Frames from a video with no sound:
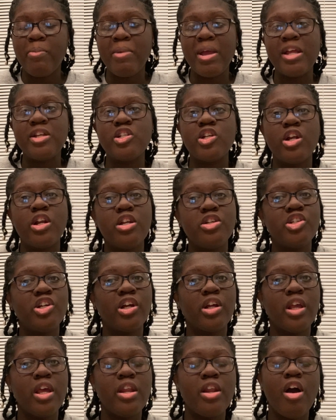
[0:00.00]
Make sure that you're
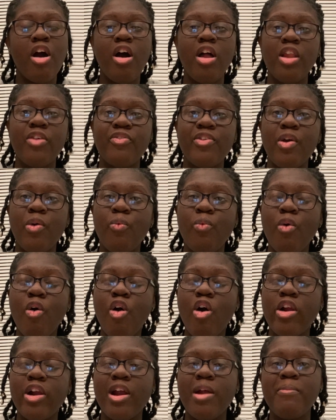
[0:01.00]
getting all of your
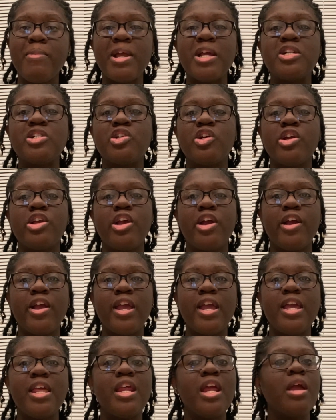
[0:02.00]
water, make sure you're
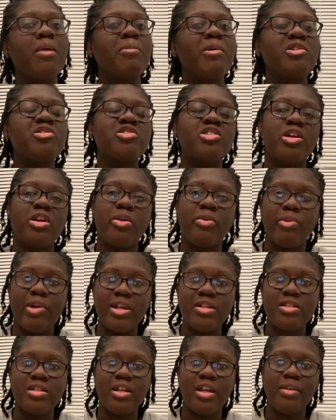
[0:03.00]
eating, and make sure you're
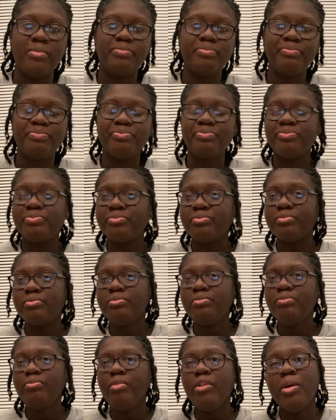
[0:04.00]
resting.
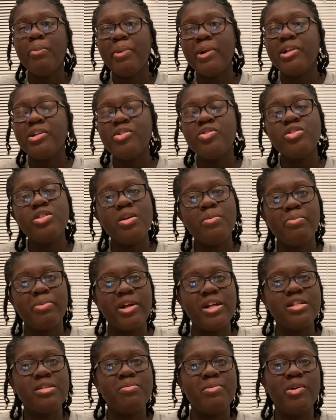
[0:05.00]
Producing
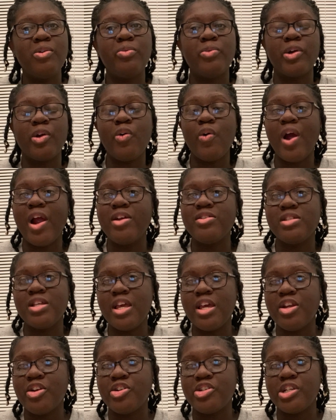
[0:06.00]
breast milk requires
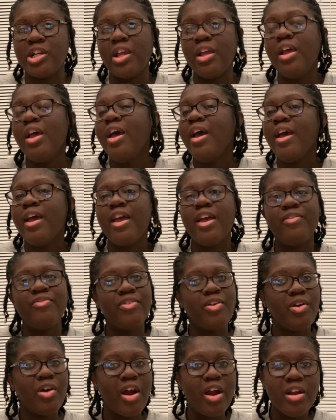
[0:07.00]
energy. If
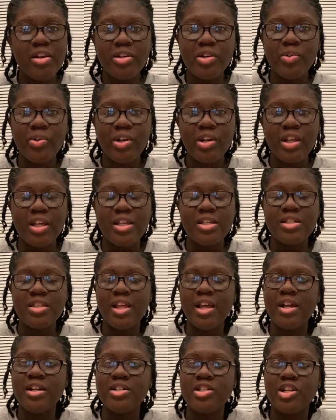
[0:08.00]
you aren't doing these
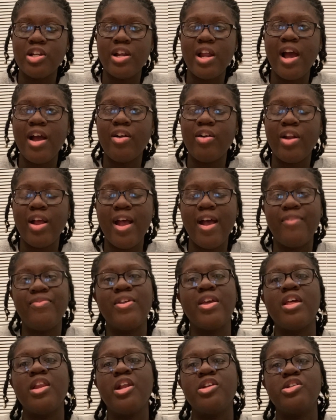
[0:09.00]
things, you're not going to have the
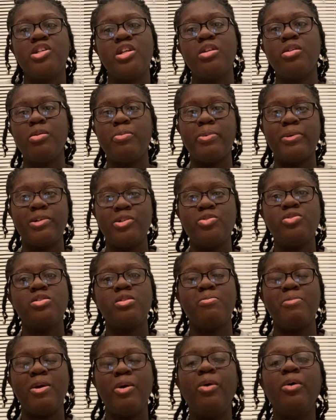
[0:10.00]
energy to produce the
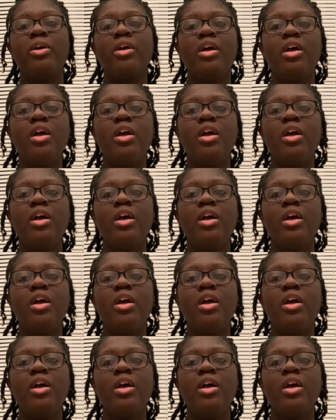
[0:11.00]
milk.